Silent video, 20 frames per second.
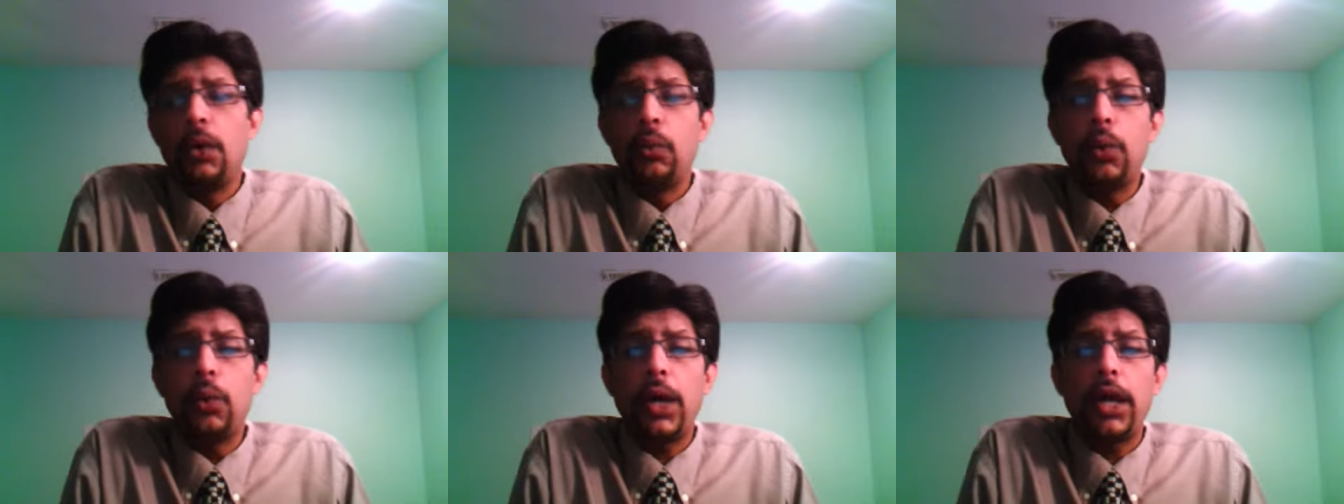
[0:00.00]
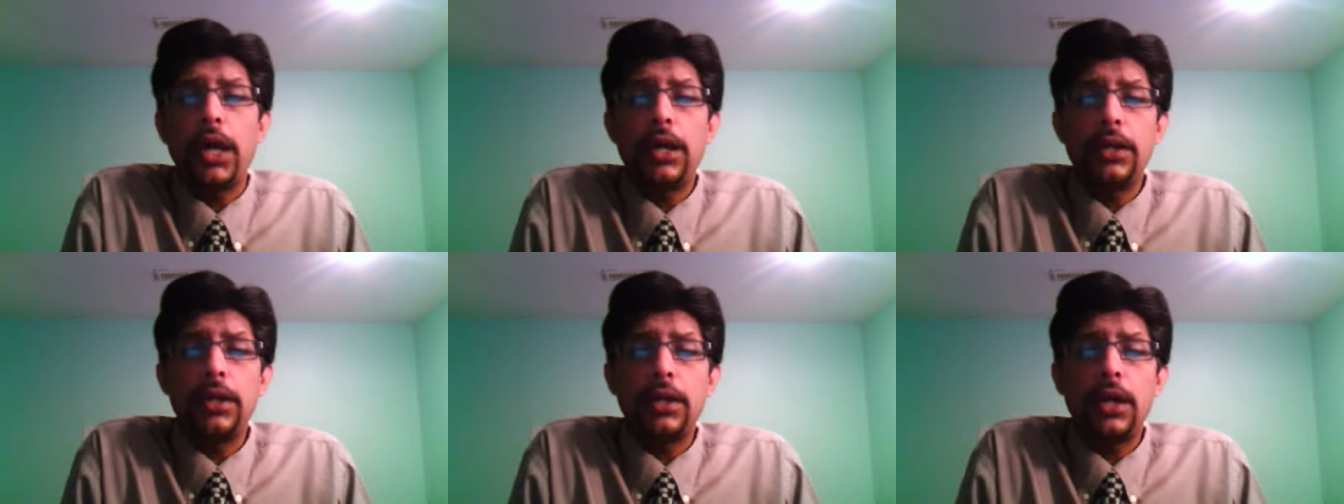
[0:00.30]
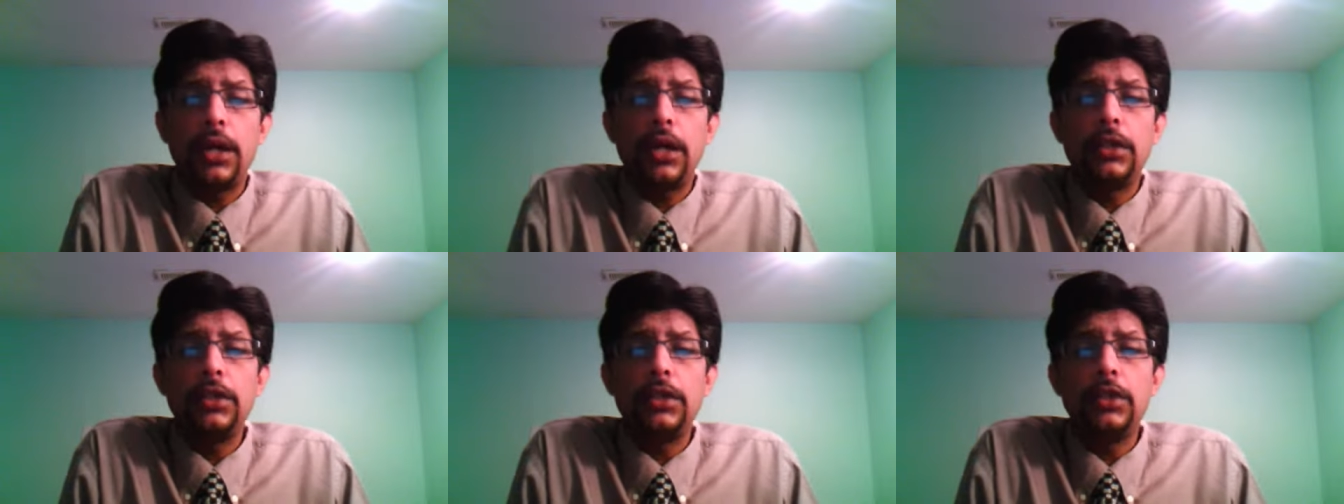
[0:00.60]

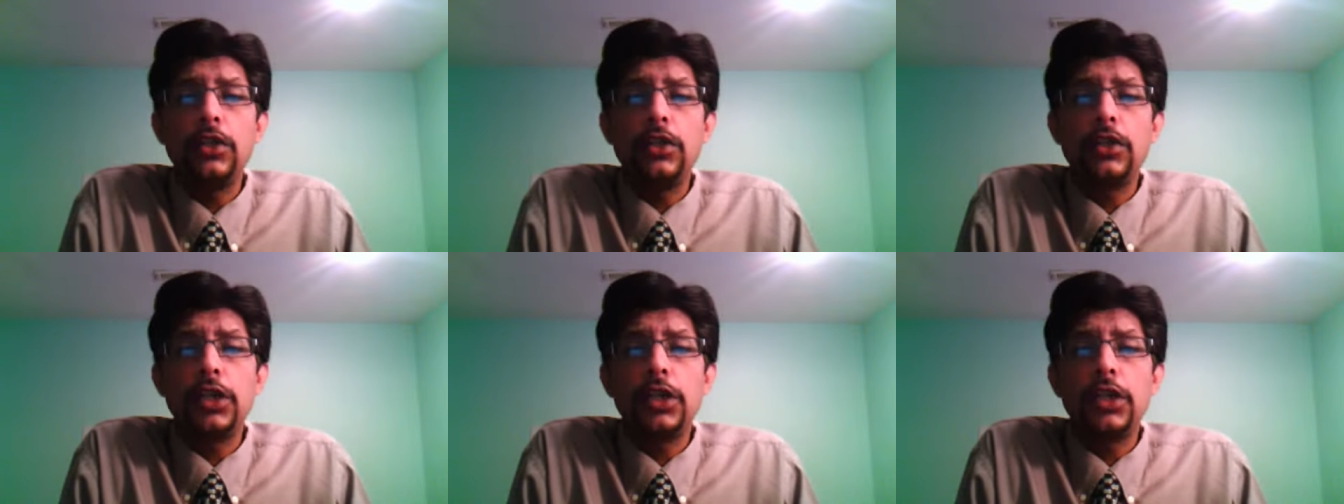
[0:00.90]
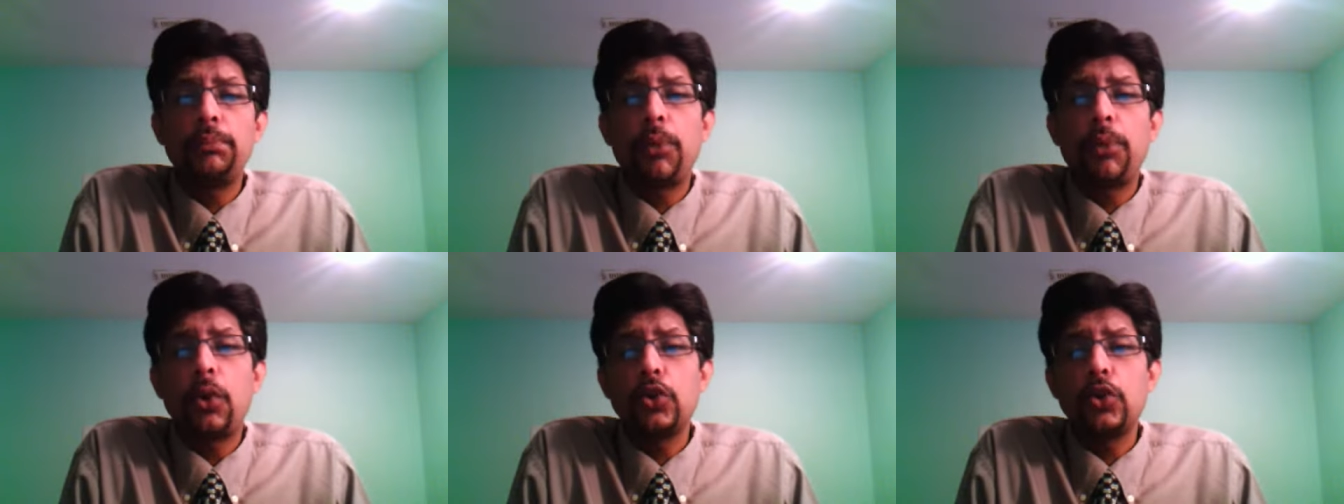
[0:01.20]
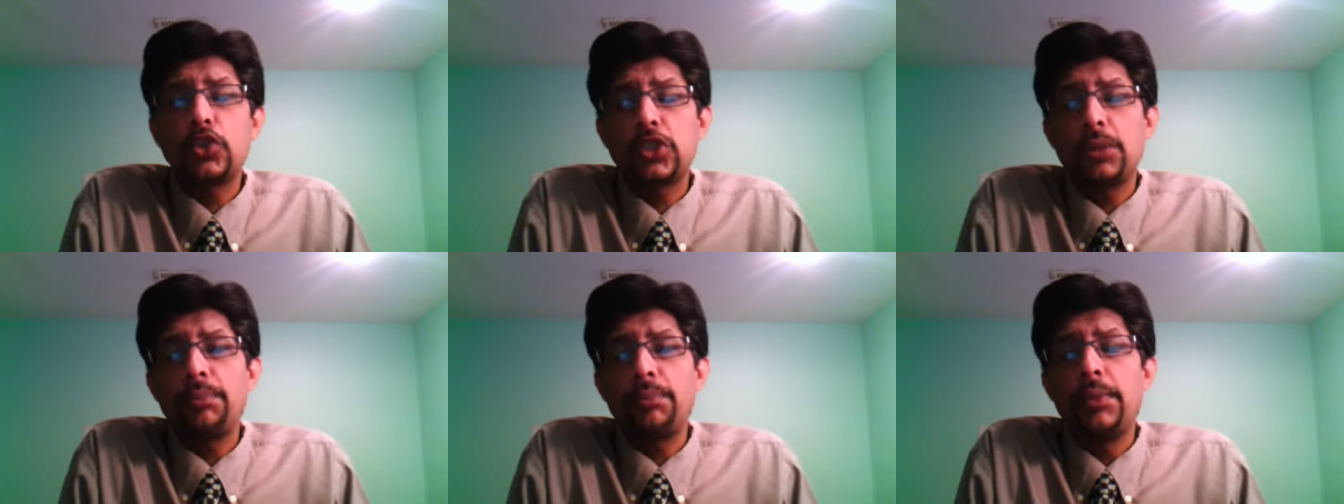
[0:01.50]
where uh, he really
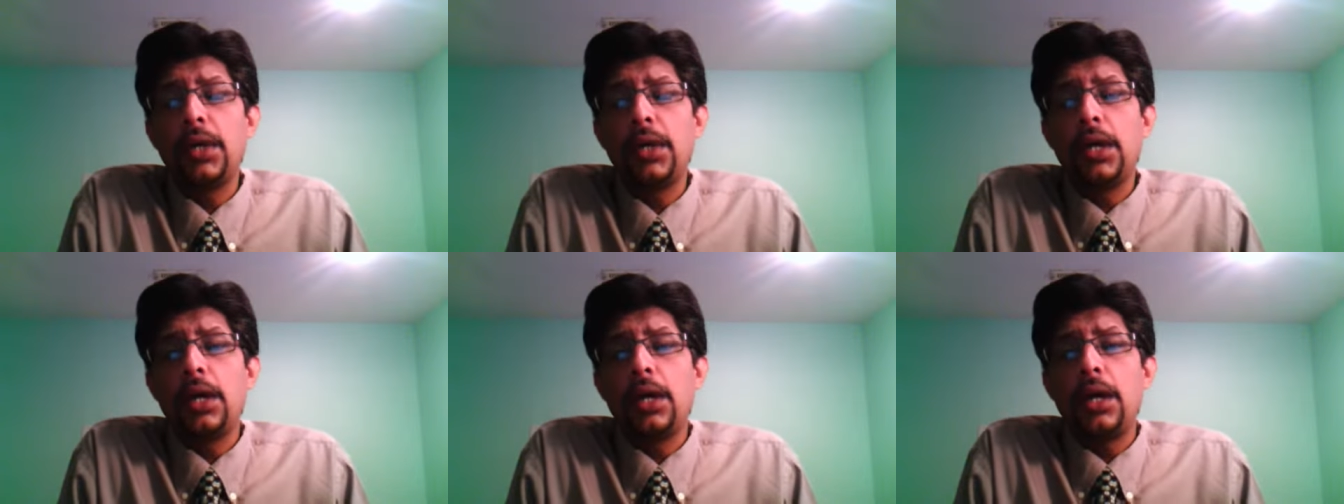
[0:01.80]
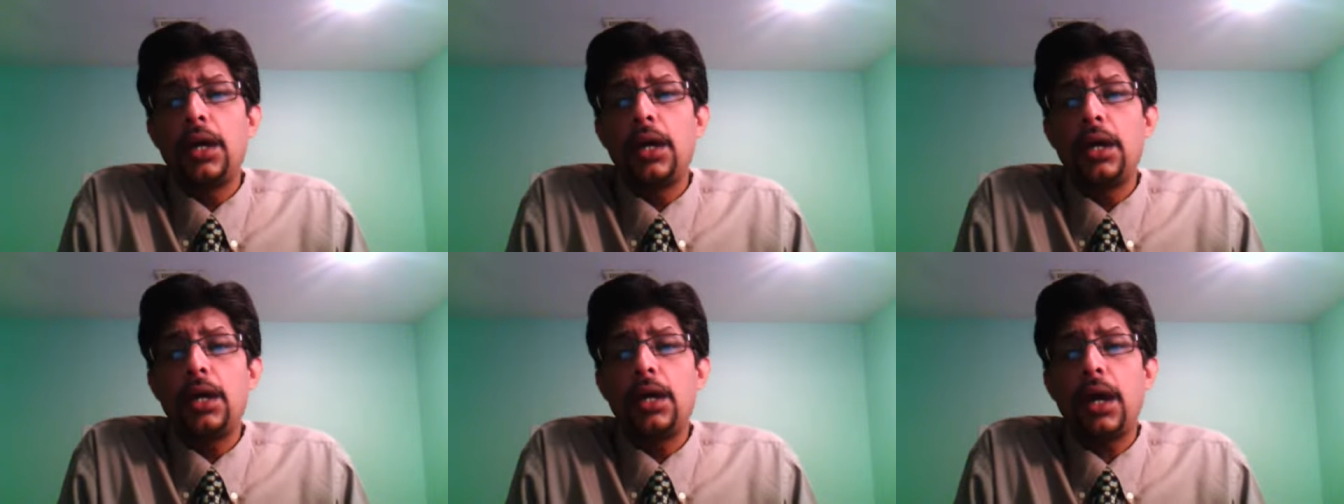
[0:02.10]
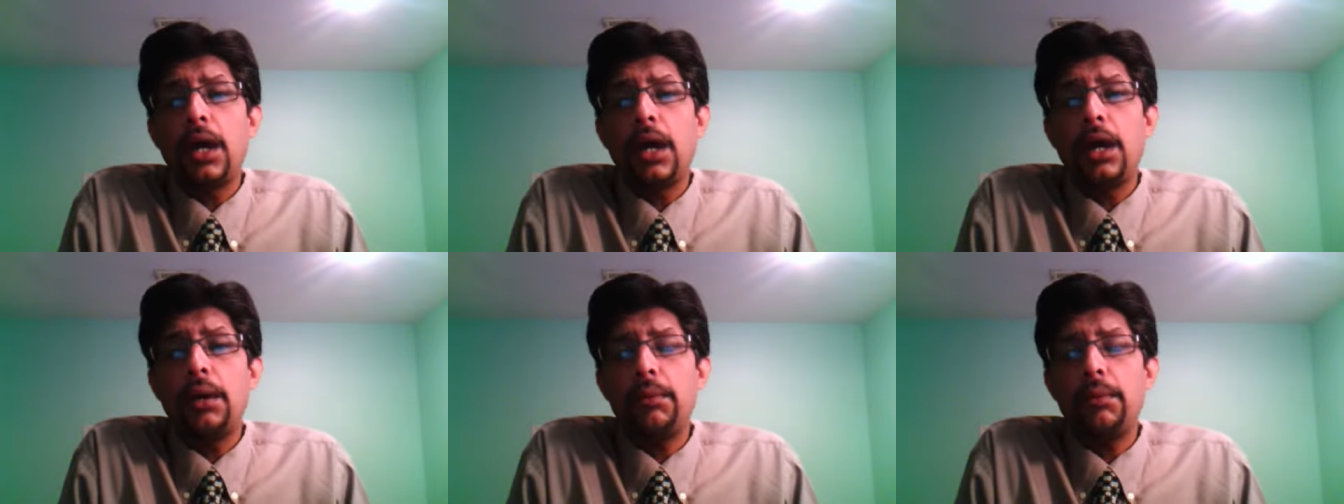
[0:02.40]
bowled some uh,
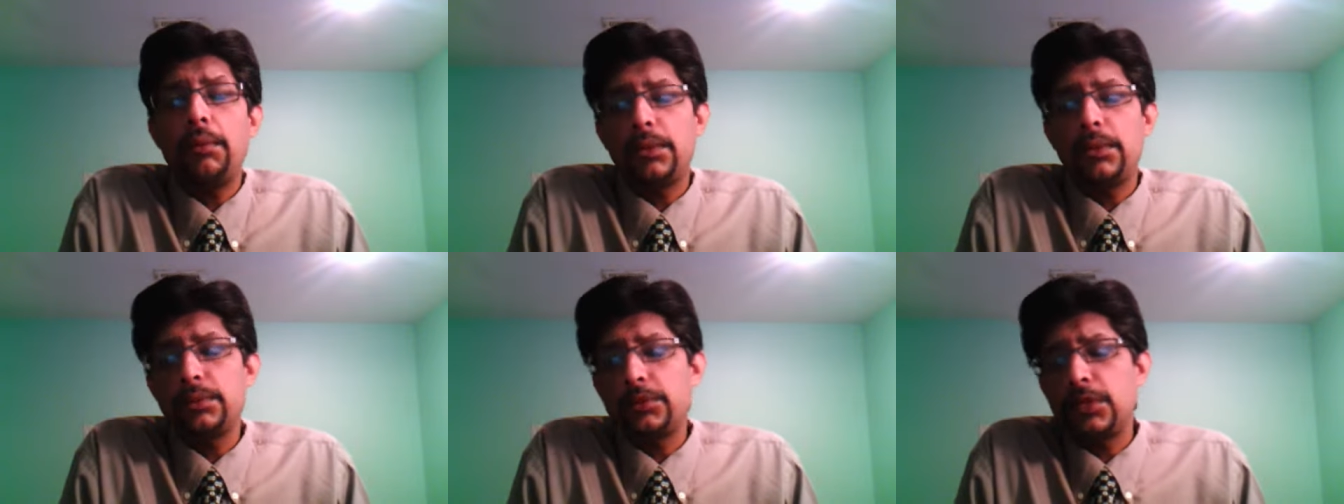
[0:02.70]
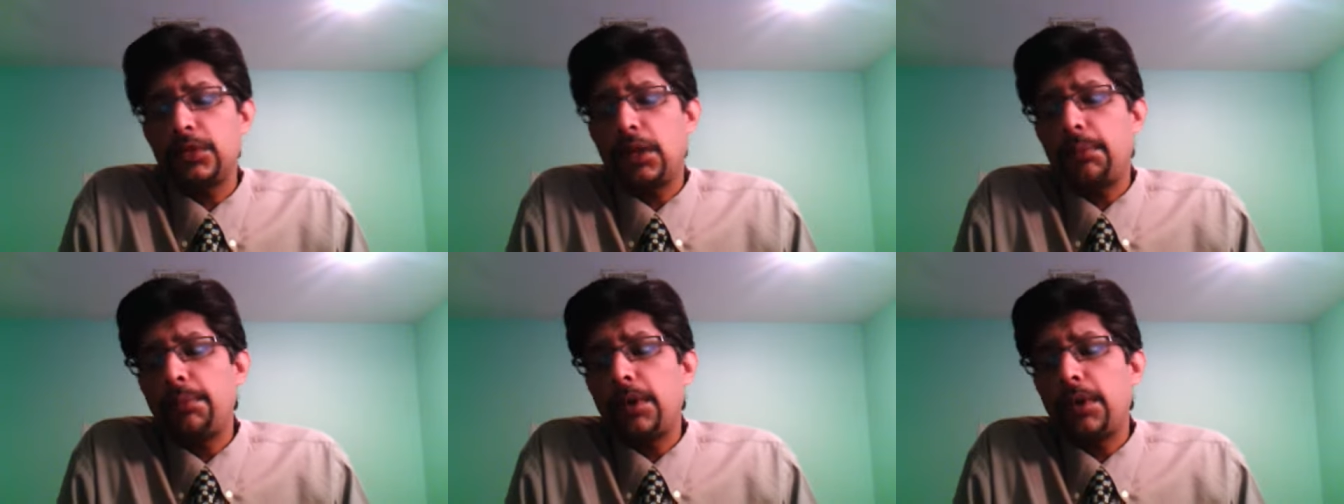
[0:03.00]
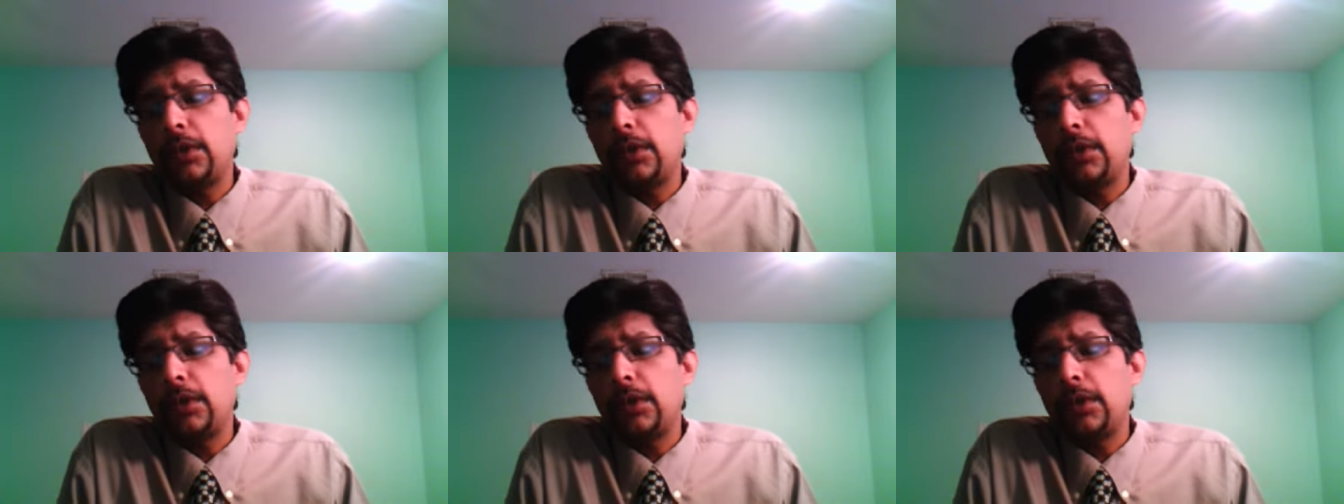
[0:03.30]
uh, uh,